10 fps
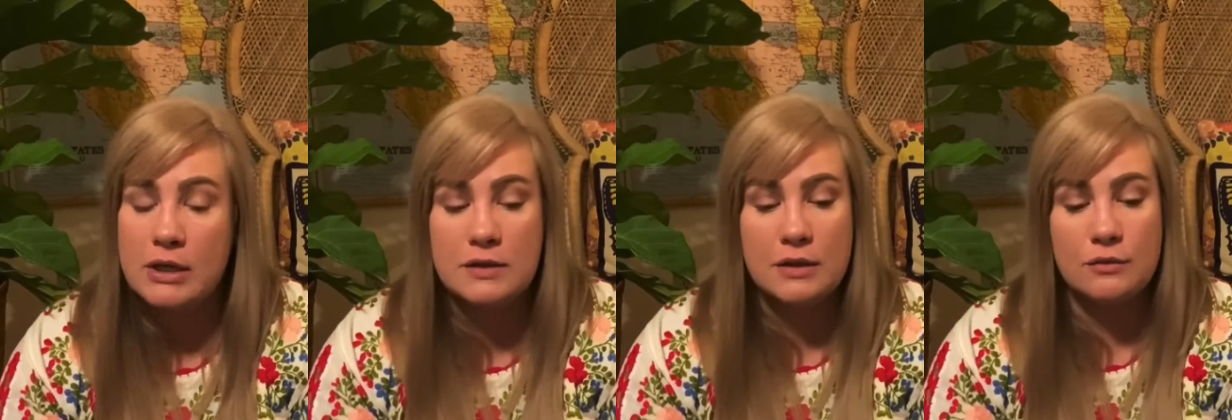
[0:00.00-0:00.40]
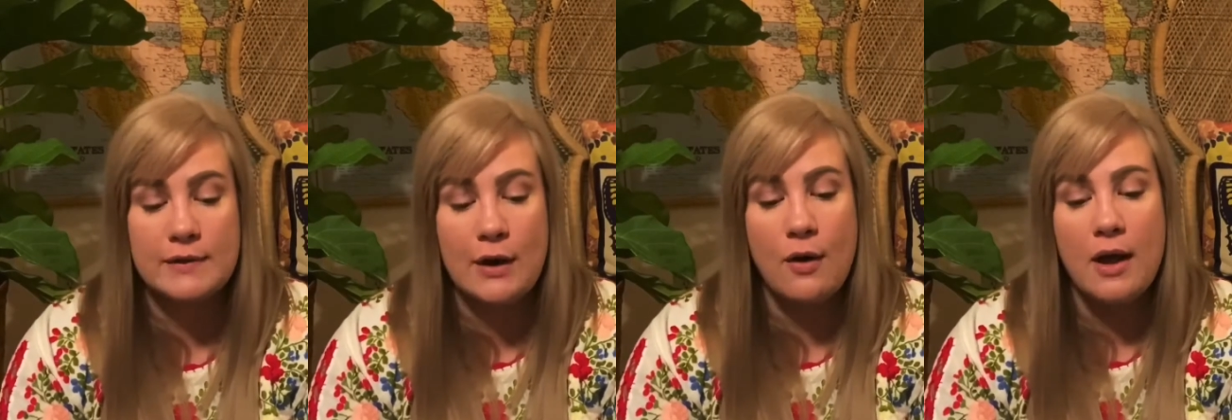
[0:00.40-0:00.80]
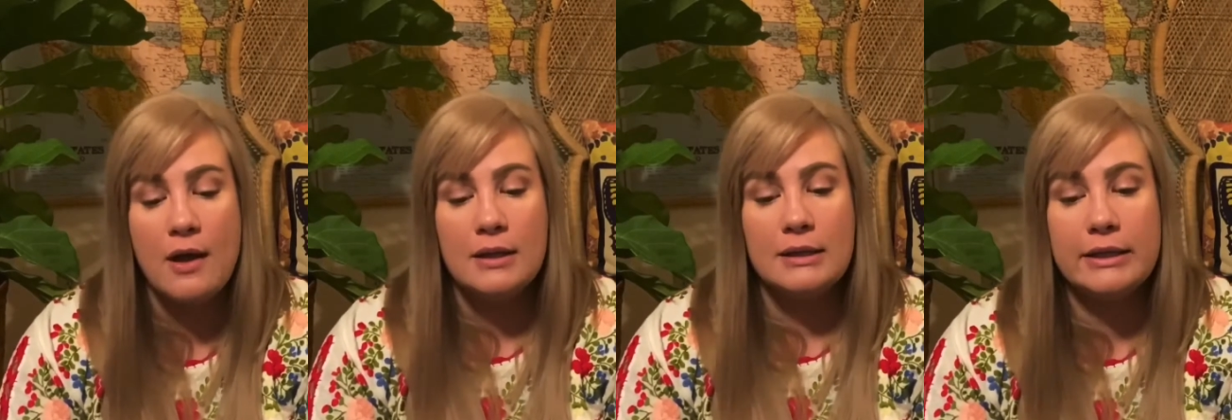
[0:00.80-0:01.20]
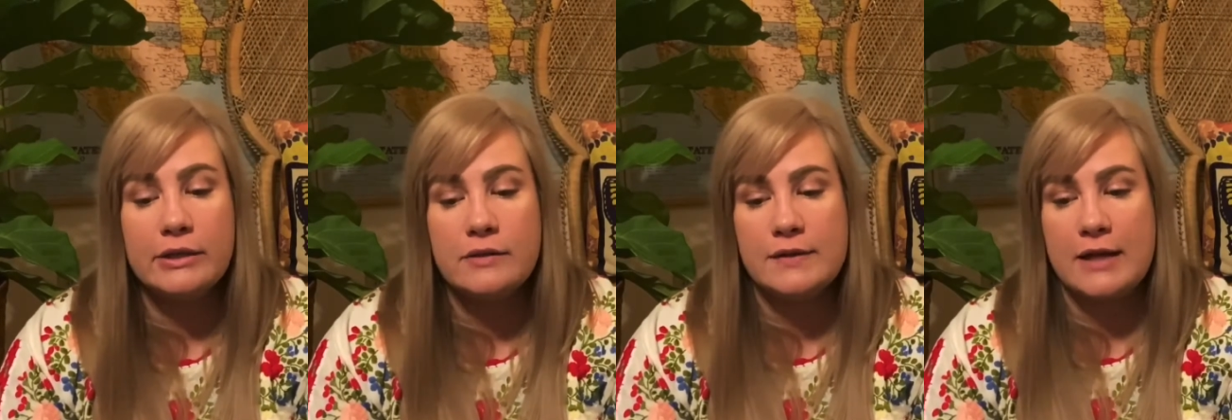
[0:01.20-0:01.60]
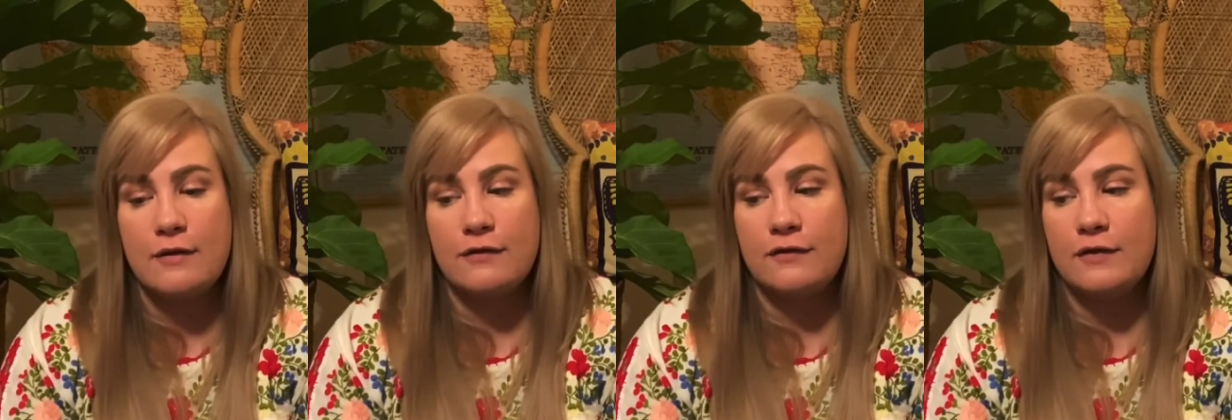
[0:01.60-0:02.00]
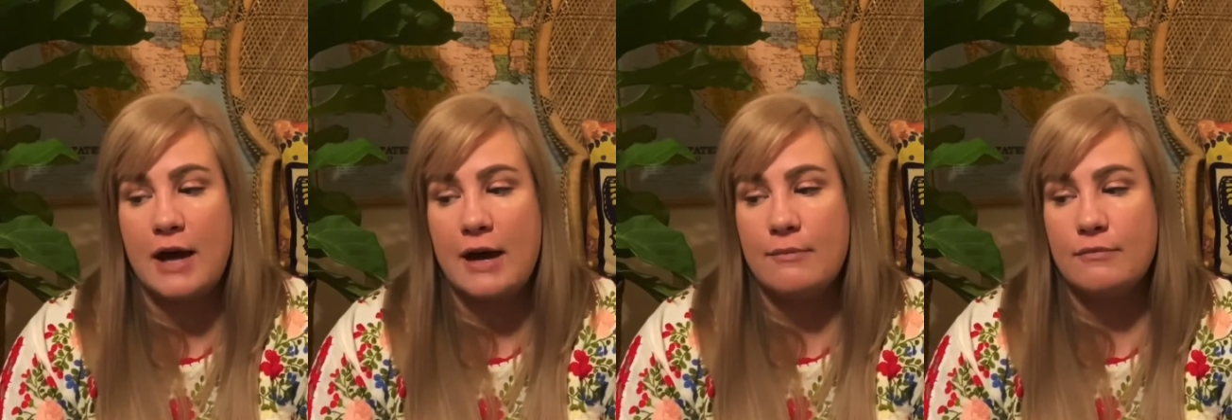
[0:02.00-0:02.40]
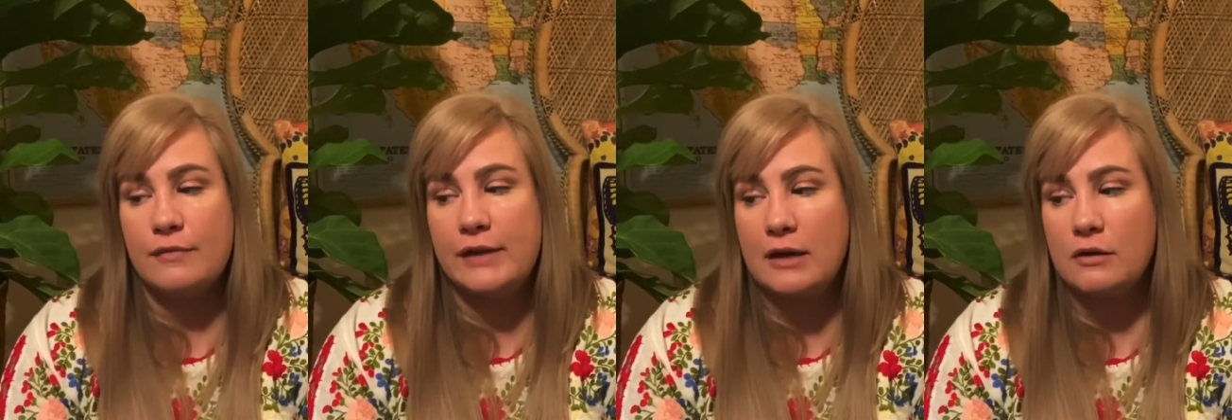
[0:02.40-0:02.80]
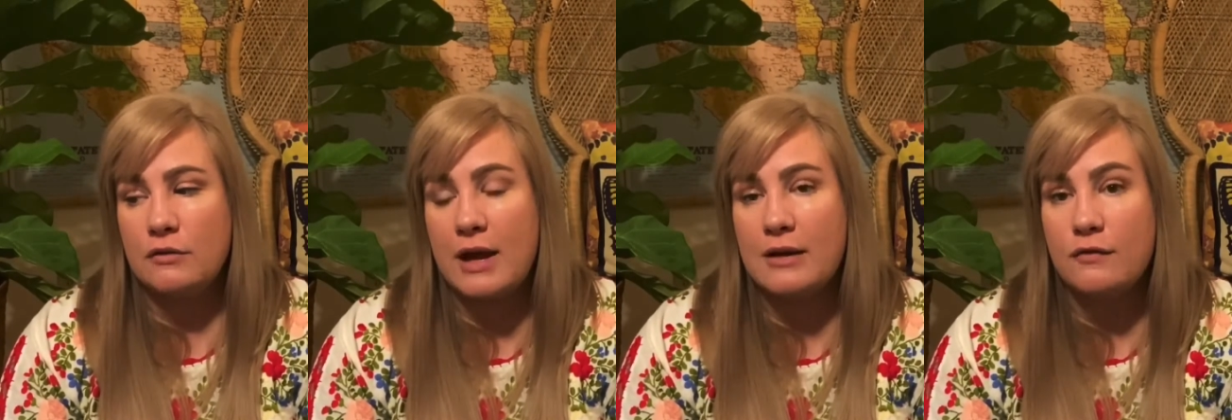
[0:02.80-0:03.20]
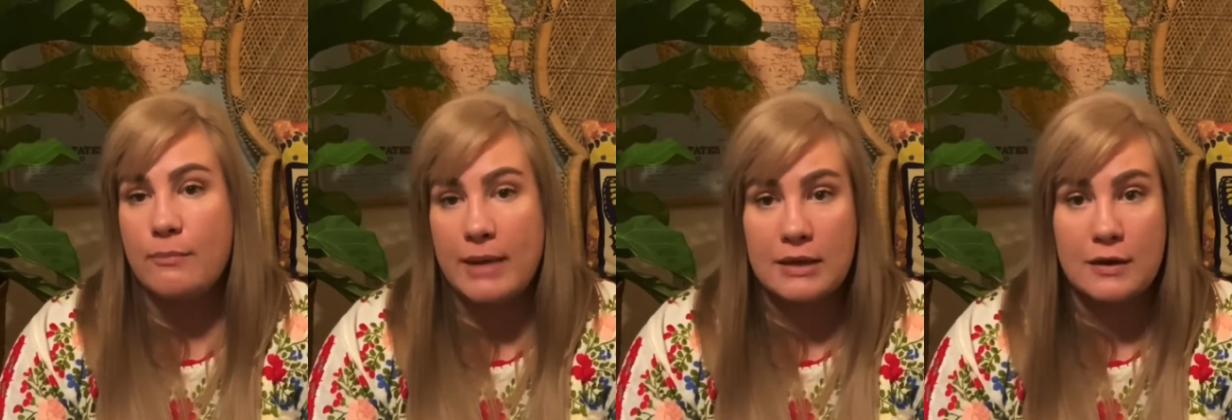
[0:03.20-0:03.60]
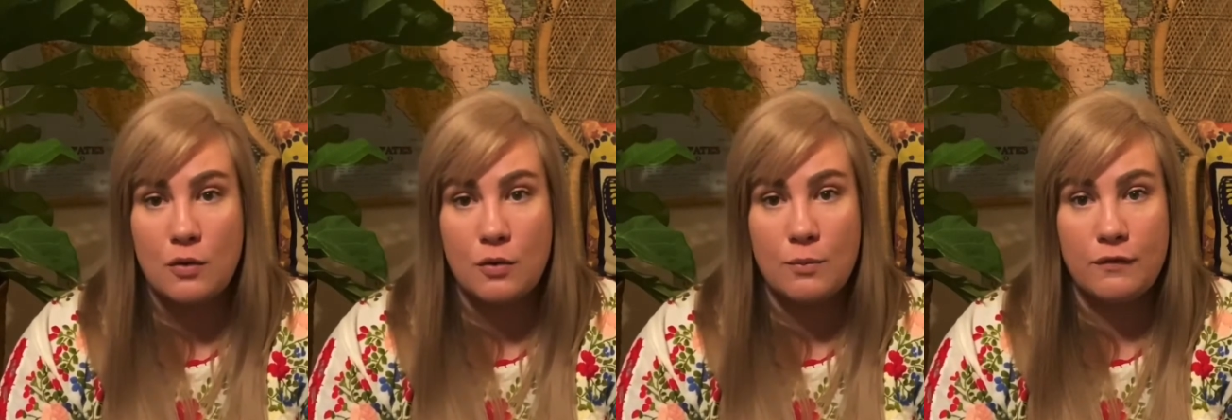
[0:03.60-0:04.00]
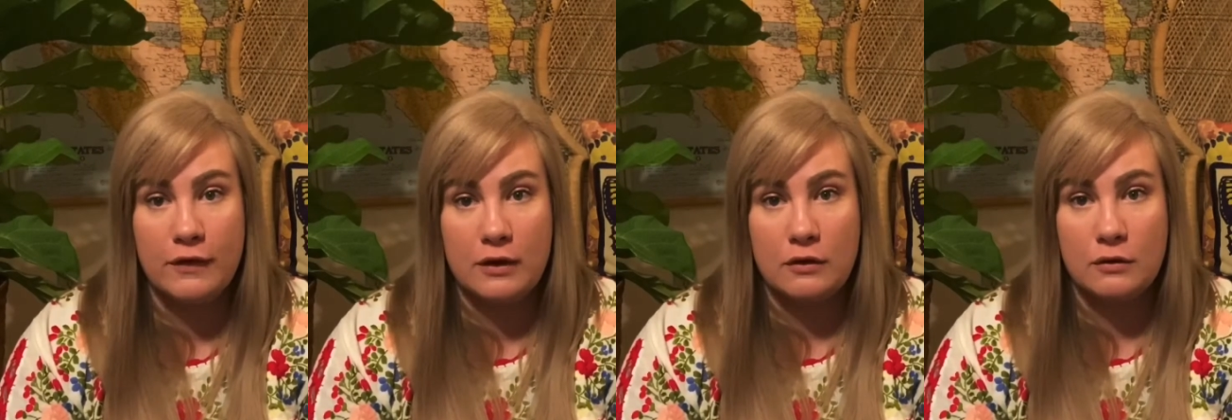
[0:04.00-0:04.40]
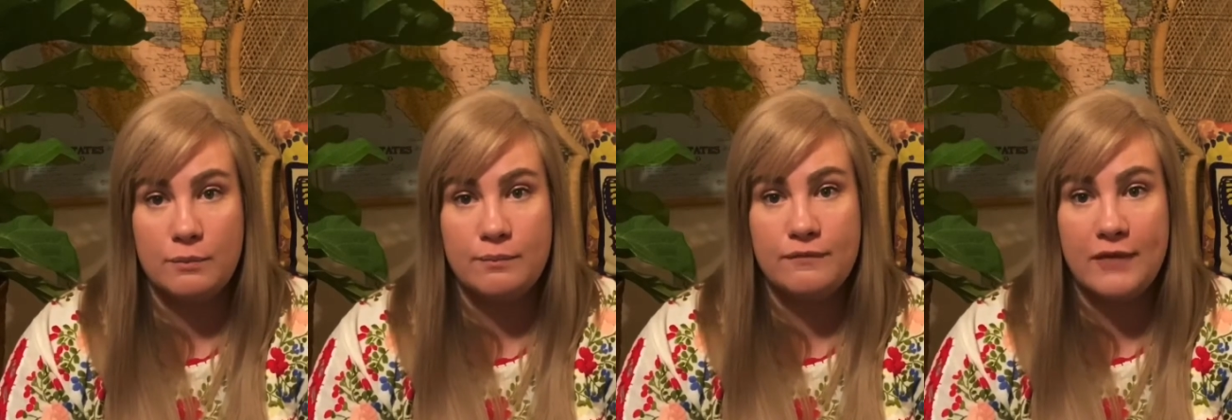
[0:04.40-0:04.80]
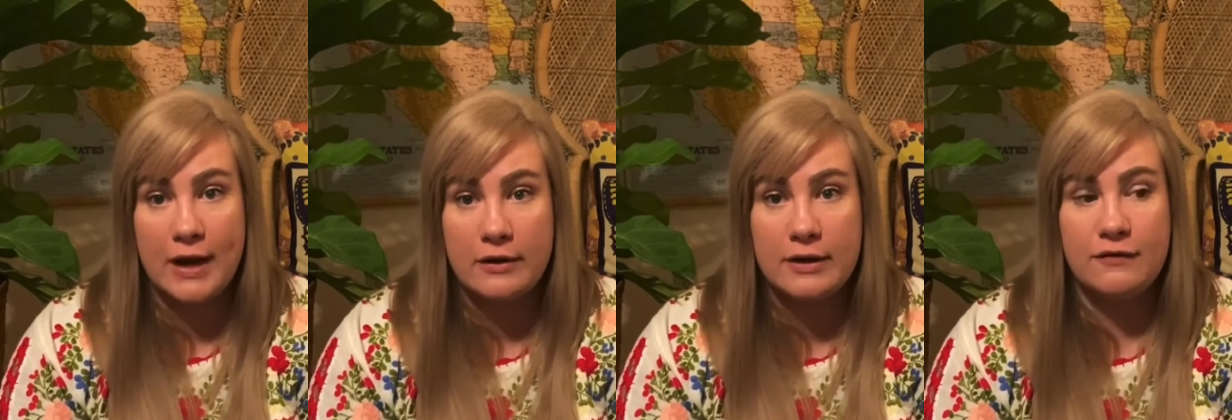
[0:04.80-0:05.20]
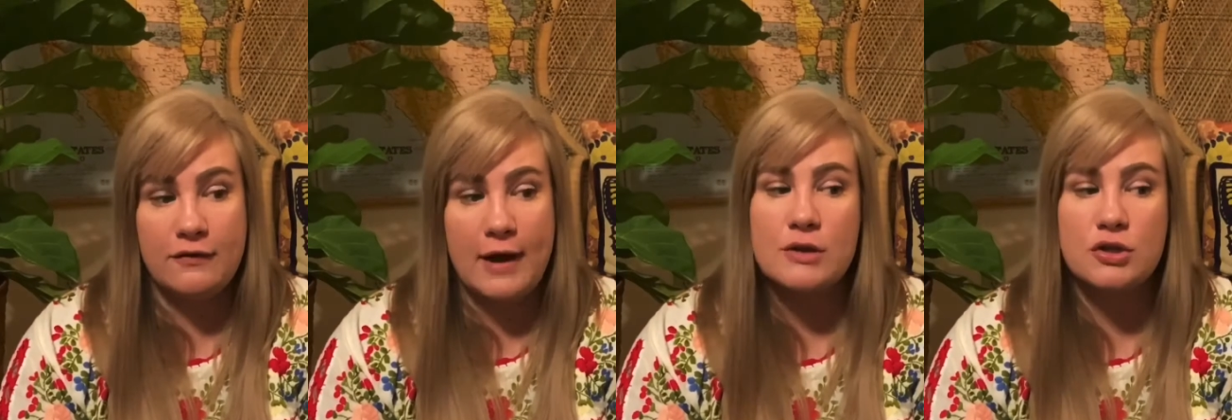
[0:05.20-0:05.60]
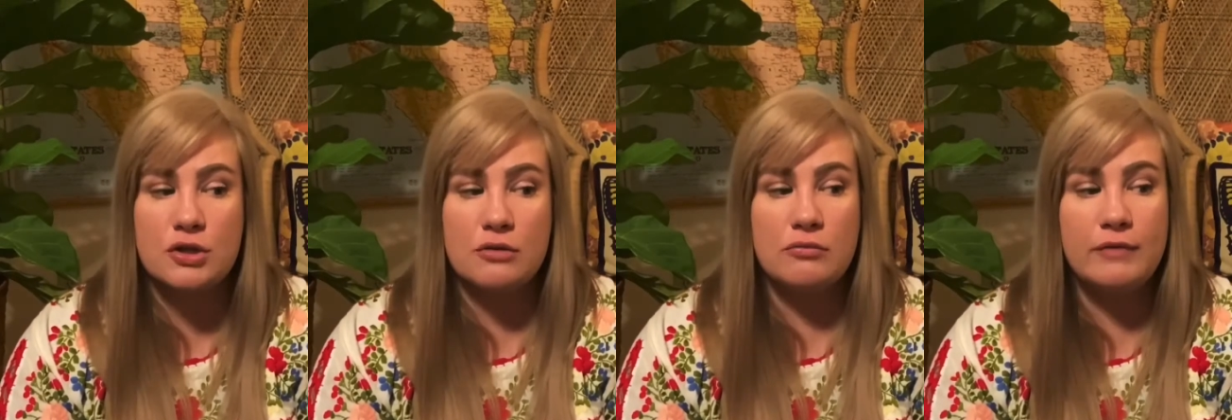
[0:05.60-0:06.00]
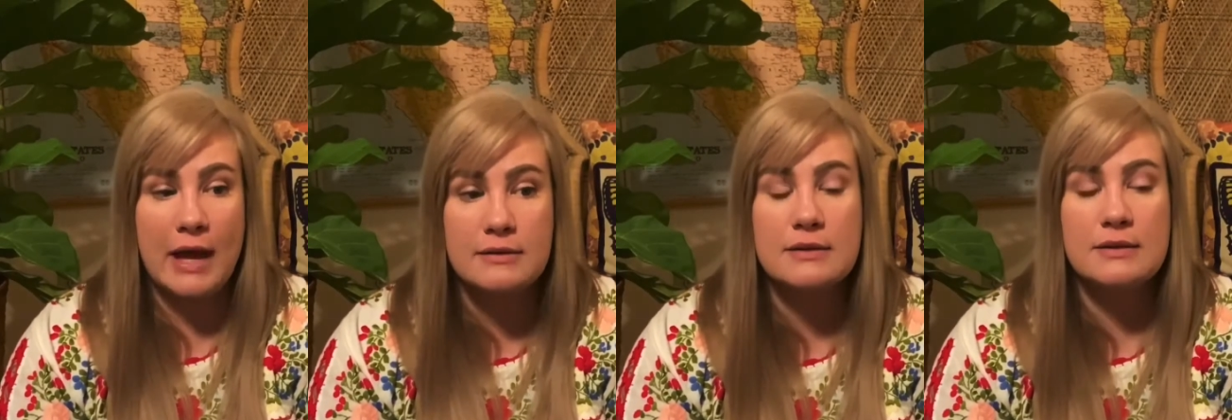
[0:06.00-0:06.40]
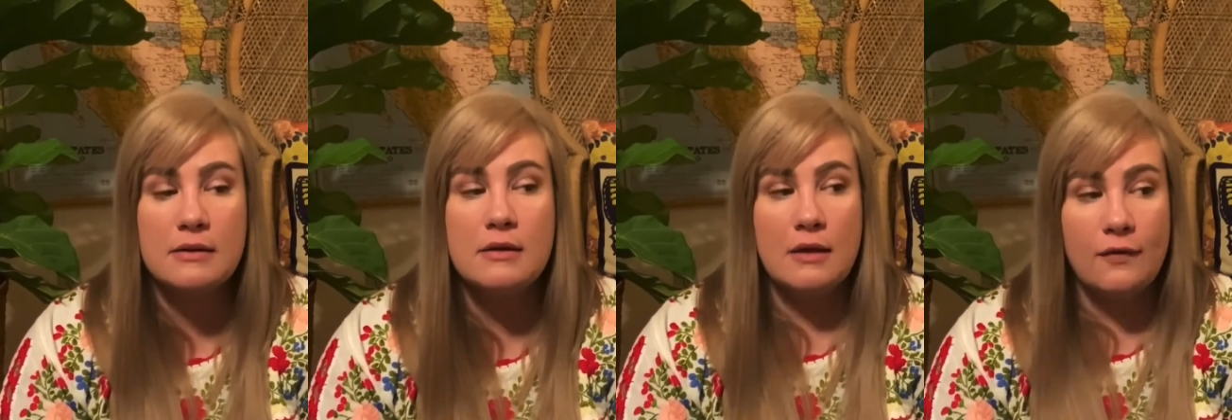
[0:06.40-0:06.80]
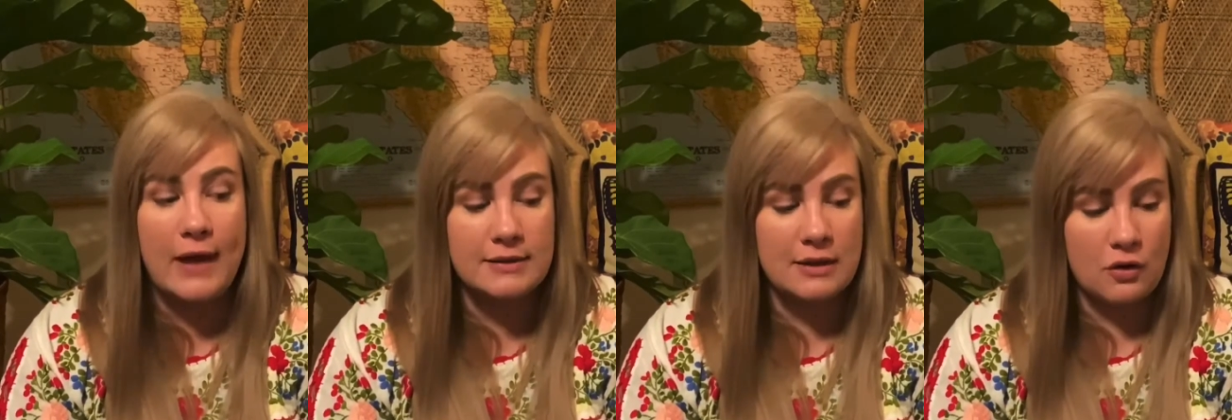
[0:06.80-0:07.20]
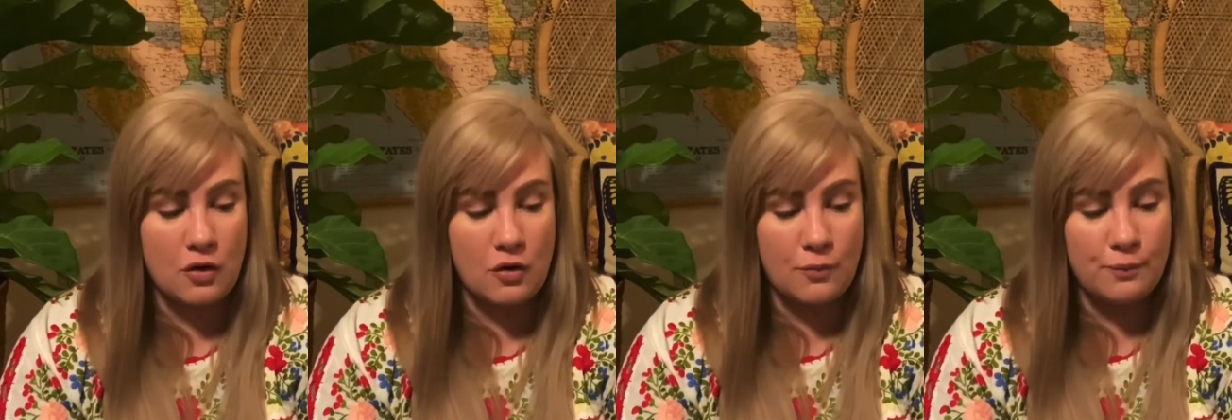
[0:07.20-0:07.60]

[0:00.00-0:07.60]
do. So little stuff um, that'll kind of make the home feel very fresh. That's, that's our goal.